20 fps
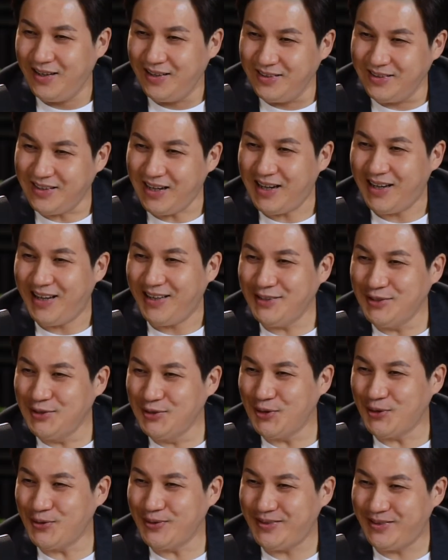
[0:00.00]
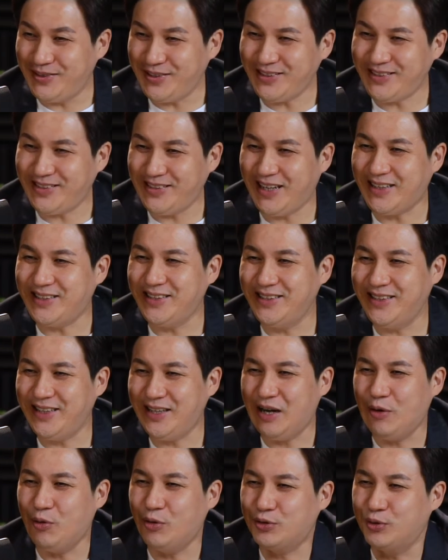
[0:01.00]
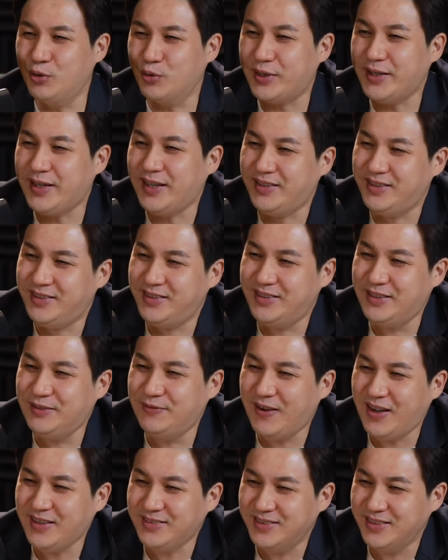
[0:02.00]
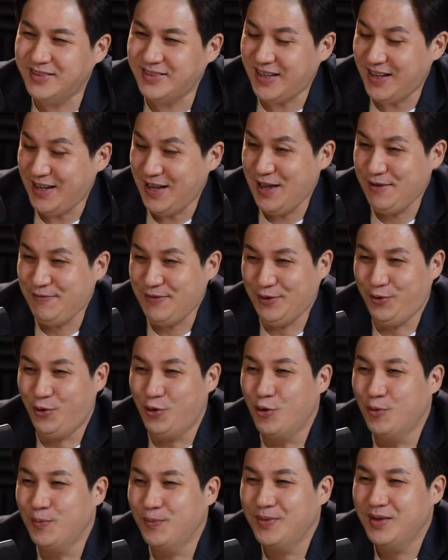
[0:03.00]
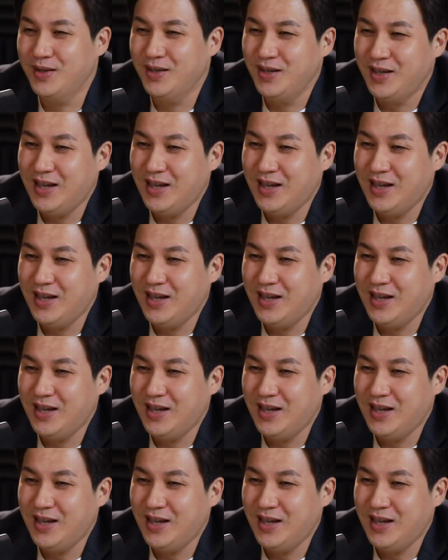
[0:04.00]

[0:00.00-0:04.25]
Yeah, and just the other day, I was looking at the devices that I have at home.